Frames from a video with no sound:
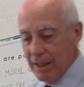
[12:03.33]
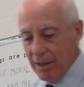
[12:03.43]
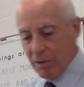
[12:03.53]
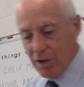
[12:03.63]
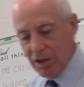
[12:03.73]

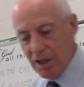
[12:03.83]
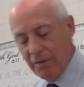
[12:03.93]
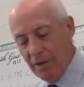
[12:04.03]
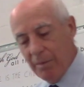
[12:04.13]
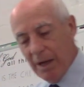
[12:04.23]
It was just
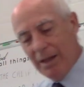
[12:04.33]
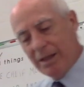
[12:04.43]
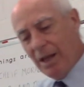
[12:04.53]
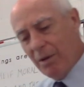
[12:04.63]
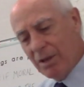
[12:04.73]
different. But I just
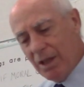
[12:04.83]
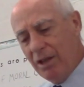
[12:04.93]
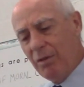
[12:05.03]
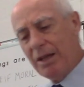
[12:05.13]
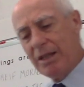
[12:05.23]
thought it was
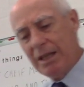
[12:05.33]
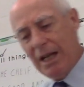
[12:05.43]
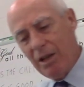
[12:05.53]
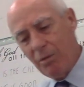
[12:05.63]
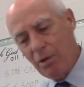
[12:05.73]
interesting
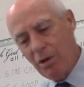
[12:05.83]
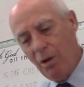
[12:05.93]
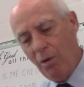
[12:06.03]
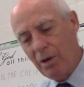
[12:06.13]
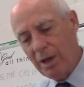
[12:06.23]
that the word
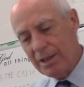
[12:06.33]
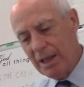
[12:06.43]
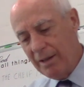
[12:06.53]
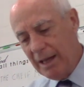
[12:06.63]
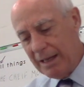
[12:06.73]
Lord is
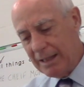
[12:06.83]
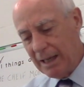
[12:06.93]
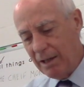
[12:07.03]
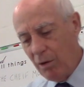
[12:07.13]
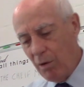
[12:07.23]
there. They had to say,
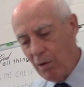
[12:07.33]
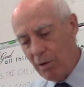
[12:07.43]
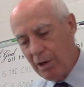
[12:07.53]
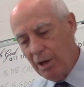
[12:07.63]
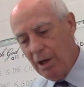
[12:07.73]

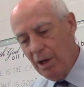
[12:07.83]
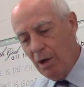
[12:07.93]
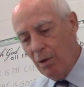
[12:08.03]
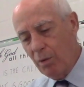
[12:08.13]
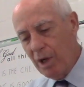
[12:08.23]
Lord,
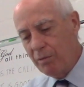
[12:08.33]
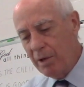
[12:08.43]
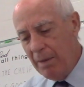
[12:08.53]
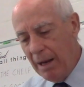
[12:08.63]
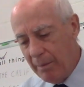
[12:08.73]
we
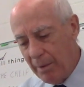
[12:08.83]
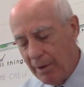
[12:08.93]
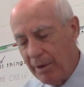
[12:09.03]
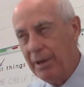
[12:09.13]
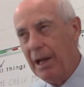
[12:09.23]

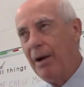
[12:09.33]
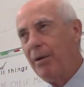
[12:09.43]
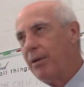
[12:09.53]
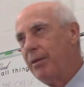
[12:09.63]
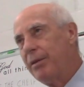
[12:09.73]
remember.
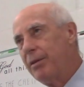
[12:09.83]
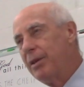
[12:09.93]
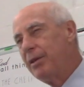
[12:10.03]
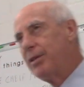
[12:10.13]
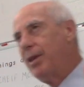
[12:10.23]
Now,
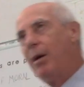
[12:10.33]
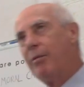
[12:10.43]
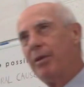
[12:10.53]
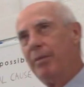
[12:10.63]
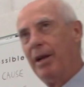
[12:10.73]
just stop
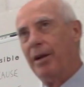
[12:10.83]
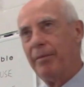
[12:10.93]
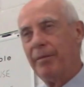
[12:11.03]
for a minute.